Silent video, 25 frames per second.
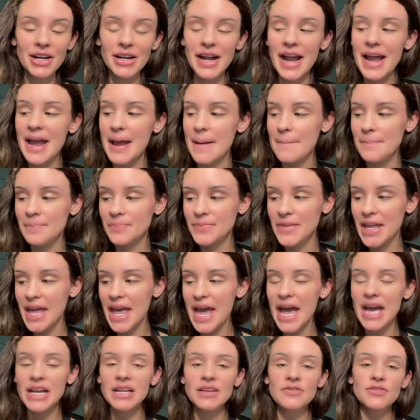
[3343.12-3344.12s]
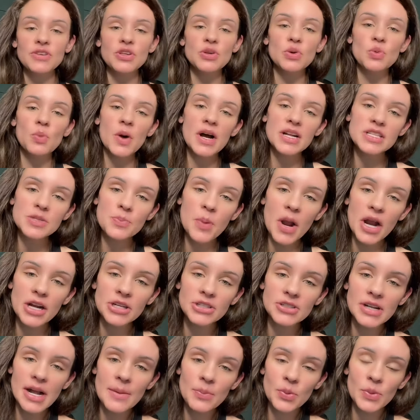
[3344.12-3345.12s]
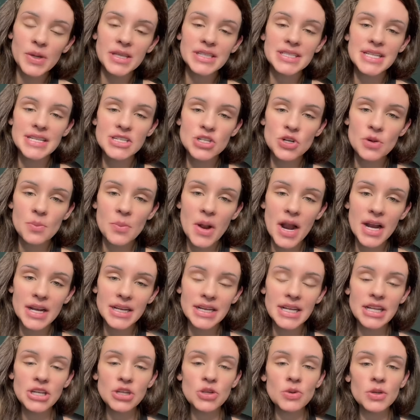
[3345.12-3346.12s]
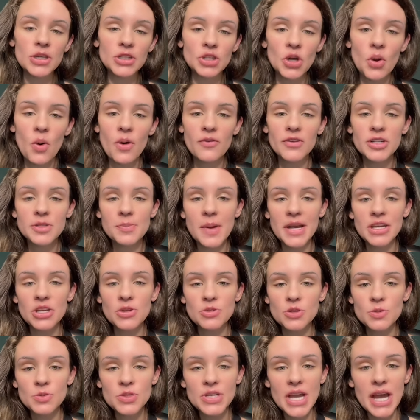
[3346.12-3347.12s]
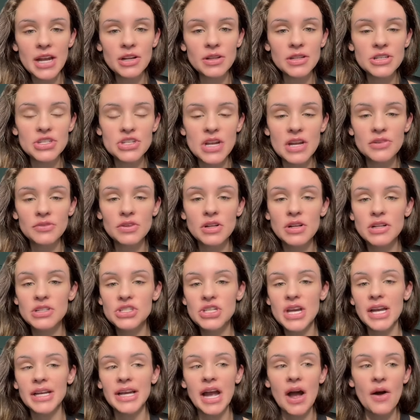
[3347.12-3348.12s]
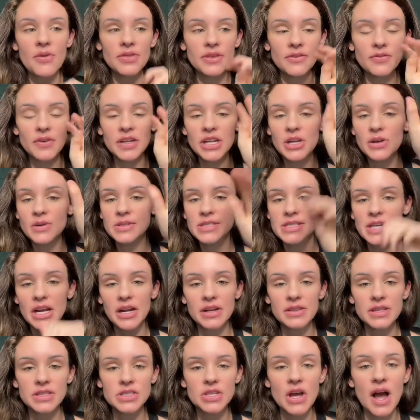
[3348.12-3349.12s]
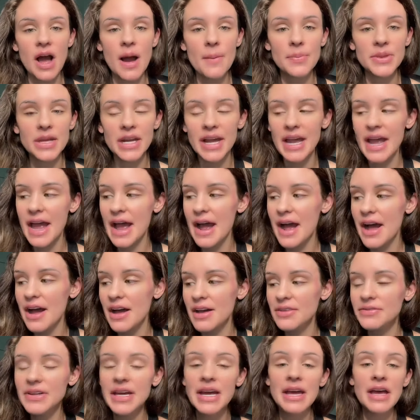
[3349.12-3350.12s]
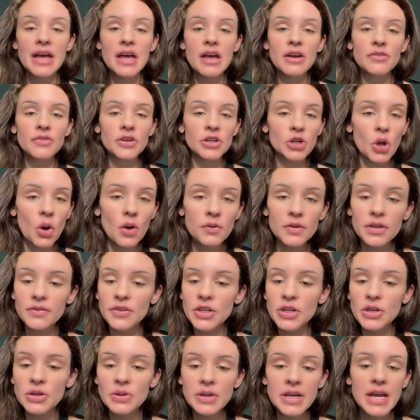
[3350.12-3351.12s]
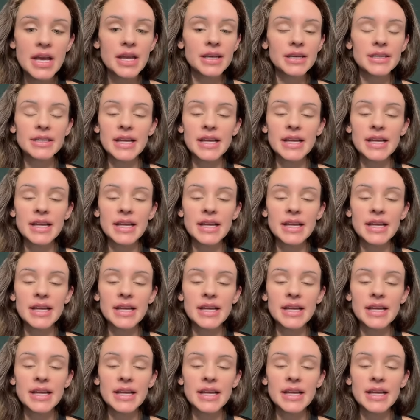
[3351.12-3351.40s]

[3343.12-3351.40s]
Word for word: All right. And if you want to partner up with digital marketing, you can go over to my YouTube channel in general, check out the videos there at the top that I have for an overview.